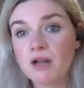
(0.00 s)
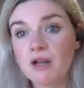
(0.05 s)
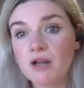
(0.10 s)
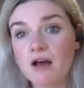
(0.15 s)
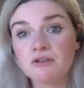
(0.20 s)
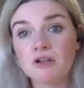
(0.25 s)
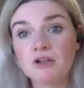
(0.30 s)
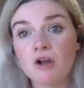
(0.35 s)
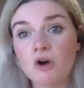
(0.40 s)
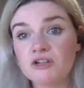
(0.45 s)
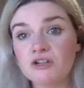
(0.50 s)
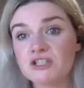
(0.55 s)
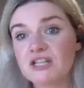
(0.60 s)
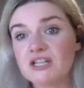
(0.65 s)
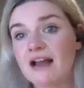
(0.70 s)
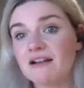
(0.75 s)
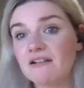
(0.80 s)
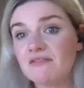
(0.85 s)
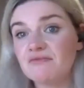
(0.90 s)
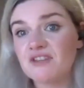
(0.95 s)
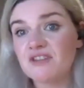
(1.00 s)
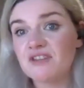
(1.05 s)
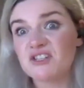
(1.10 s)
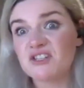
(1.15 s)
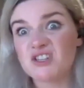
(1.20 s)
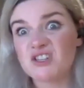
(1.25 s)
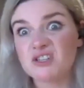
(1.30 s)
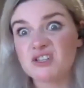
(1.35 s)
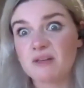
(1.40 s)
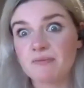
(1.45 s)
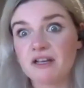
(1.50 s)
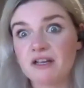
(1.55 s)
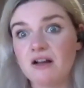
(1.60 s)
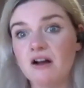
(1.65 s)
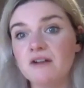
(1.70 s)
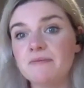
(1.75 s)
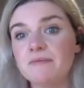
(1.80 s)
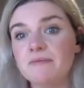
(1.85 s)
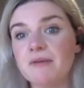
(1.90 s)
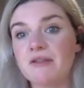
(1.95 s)
It will unlock talent. This is
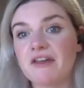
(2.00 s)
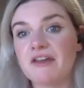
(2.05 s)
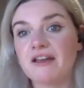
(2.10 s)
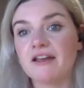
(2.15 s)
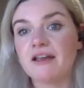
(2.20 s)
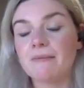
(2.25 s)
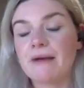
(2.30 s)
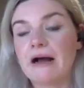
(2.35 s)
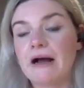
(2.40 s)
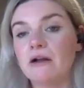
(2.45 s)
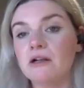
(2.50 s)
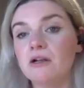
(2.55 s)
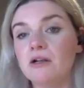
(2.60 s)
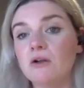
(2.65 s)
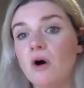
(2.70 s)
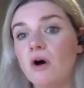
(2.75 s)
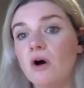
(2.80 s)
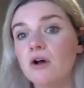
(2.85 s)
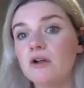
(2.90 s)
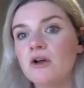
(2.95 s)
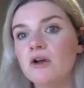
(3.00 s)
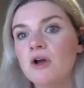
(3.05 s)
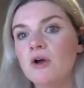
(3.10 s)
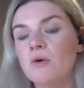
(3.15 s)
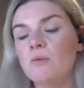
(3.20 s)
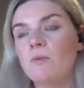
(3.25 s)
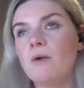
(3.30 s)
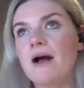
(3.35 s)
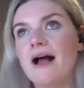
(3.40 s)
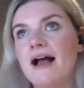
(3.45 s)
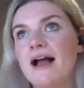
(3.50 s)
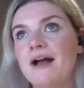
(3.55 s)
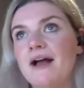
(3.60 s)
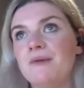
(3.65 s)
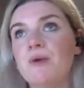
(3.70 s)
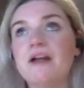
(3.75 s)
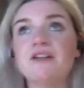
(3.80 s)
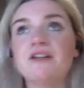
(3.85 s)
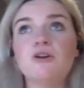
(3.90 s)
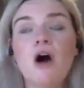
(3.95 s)
something I've been thinking about a lot where
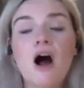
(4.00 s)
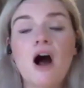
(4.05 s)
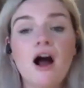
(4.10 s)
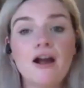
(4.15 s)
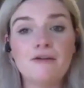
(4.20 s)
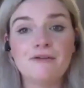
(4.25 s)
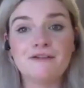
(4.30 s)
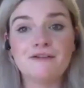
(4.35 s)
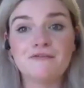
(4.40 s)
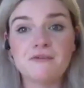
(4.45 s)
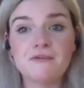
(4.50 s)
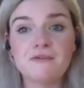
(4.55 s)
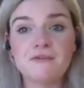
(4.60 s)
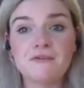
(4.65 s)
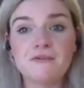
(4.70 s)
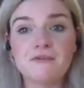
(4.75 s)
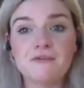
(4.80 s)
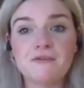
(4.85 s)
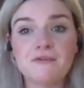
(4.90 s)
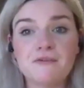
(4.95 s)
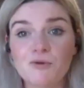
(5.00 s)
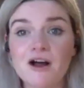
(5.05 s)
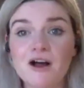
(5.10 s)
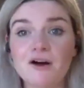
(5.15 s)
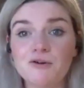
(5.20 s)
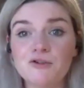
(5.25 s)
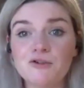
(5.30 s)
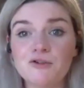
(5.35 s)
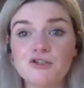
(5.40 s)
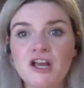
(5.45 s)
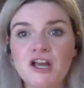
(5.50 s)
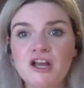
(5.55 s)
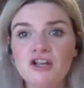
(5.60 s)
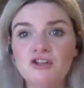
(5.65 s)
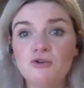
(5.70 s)
when you're hiring from across the world,